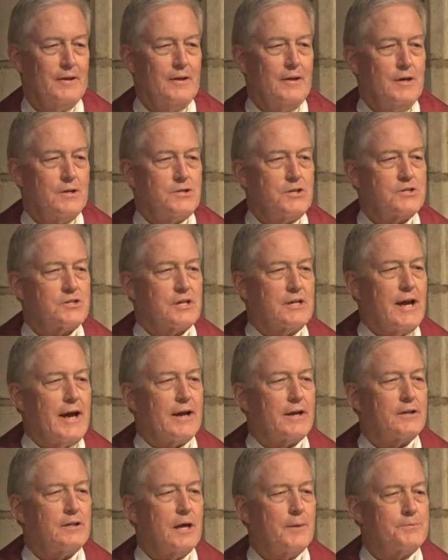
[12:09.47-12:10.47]
She's a
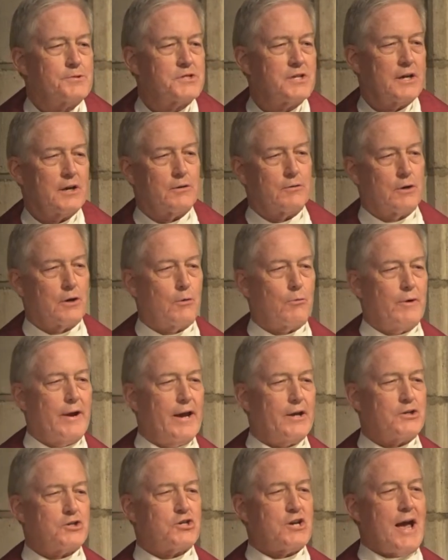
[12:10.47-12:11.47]
nightclub singer in a
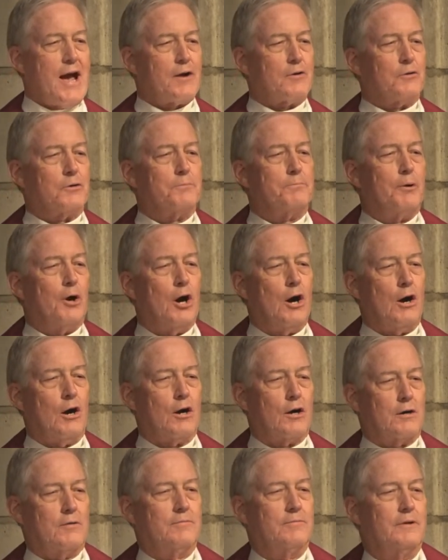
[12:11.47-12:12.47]
ramshackled
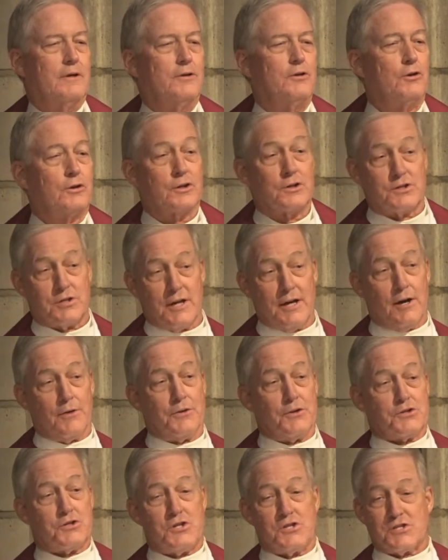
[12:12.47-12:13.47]
bar, and you can tell
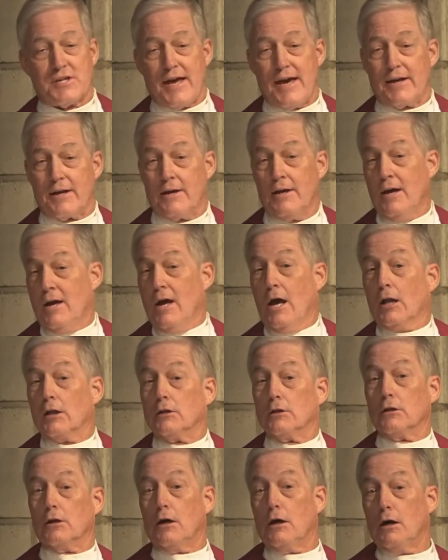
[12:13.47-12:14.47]
that she's had a
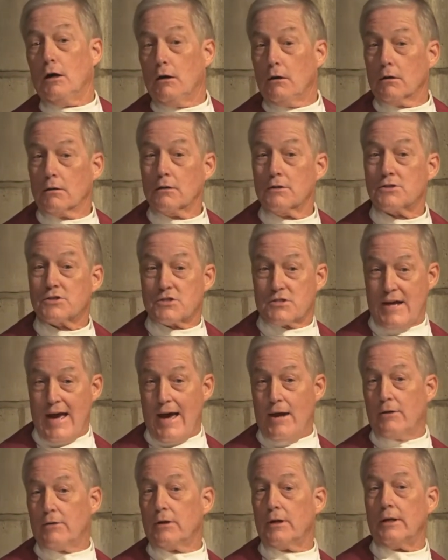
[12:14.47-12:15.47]
long
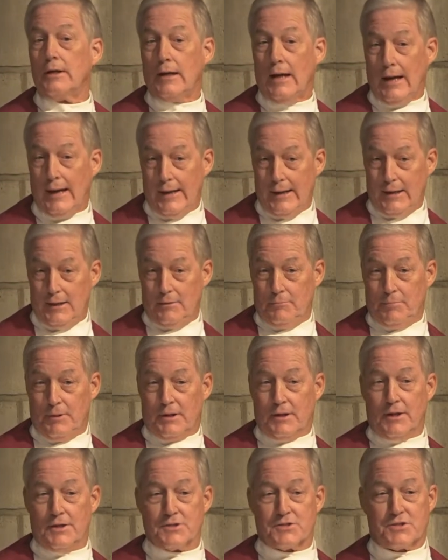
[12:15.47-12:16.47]
Saturday night
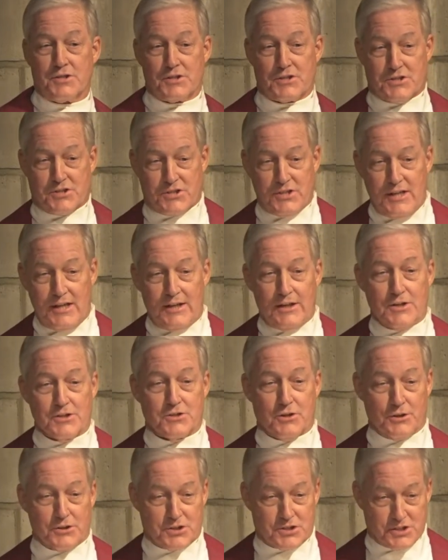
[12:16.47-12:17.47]
because this scene is
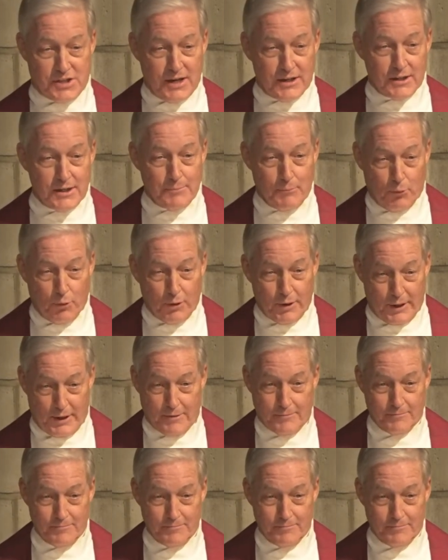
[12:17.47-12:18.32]
on Sunday morning.